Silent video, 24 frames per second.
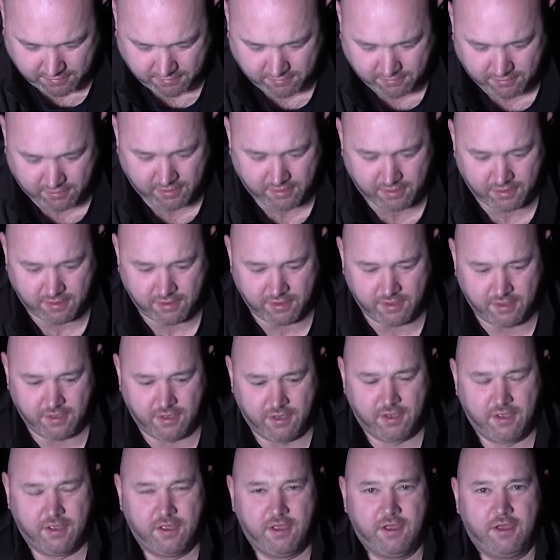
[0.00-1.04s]
look
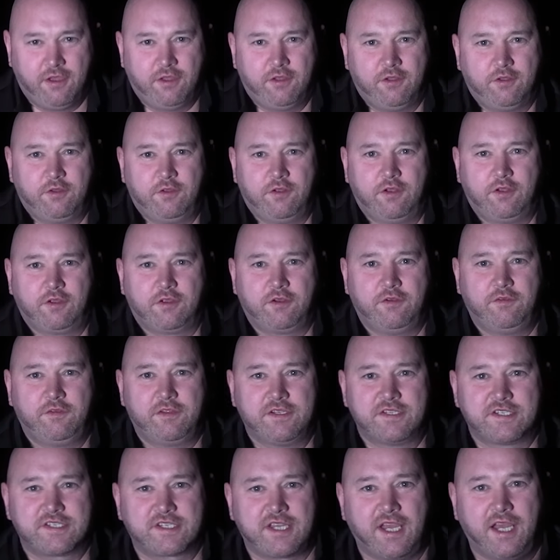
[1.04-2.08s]
at all
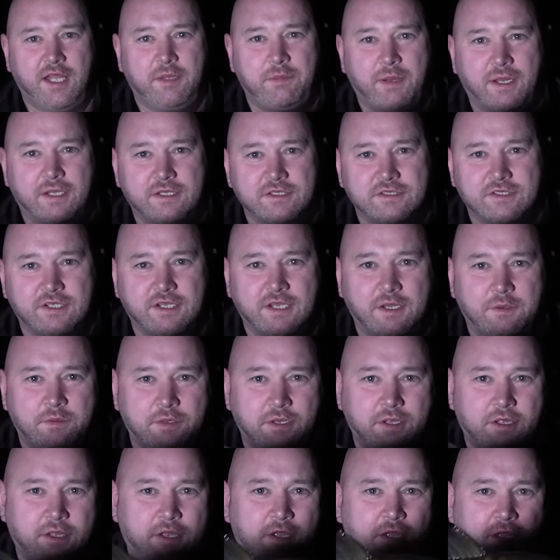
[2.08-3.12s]
these scale patterns on that
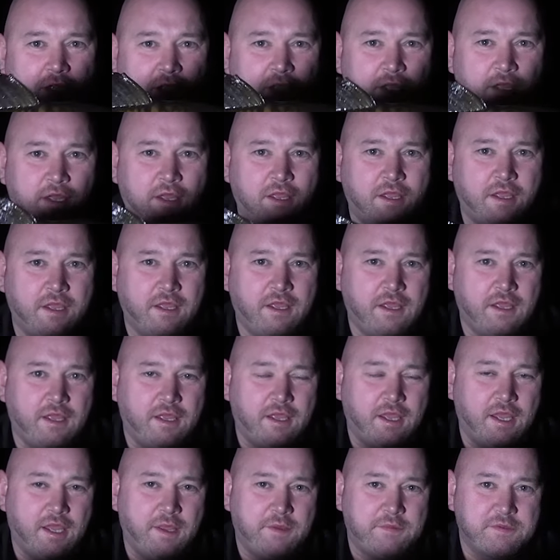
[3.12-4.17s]
one.
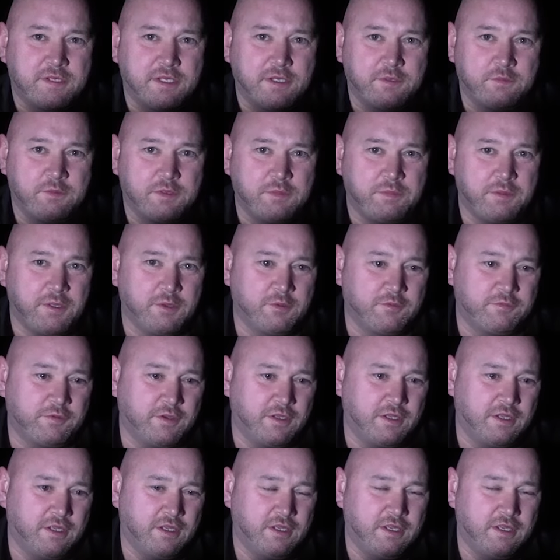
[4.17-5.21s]
Absolutely beautiful.